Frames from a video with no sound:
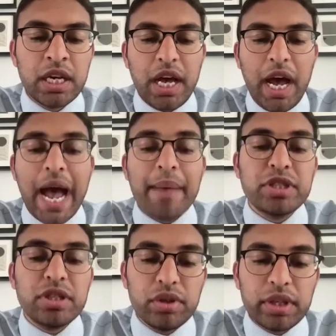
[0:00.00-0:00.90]
uh,
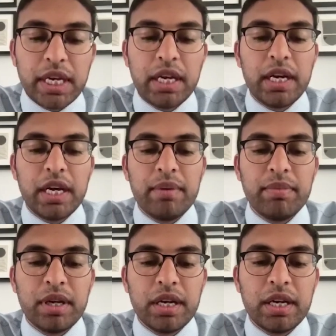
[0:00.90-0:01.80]
absolutely
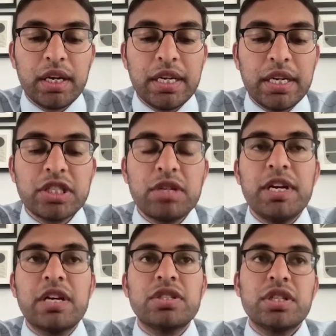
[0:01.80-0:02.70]
um, uh, needs to
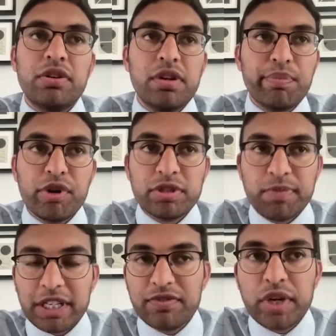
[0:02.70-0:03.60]
be considered in
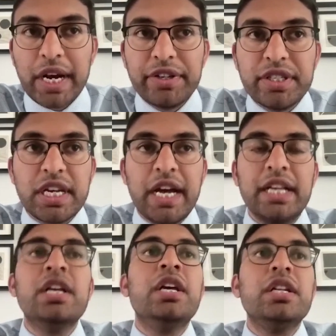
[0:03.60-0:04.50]
prospective trial
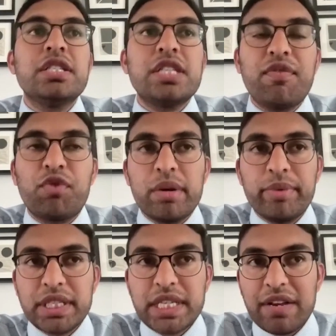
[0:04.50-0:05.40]
design to see if we're
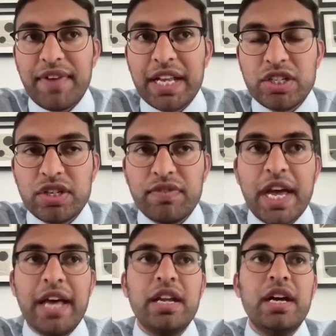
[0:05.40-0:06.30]
able to take advantage of
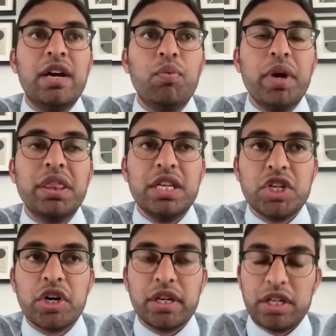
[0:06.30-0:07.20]
that uh, with the
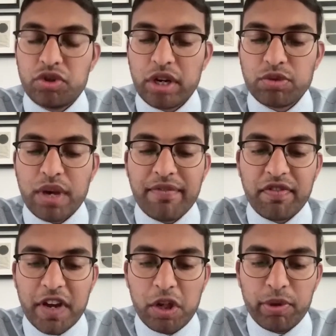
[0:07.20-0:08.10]
targeted drugs we have
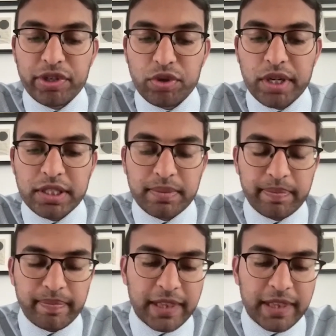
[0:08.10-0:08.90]
available to us.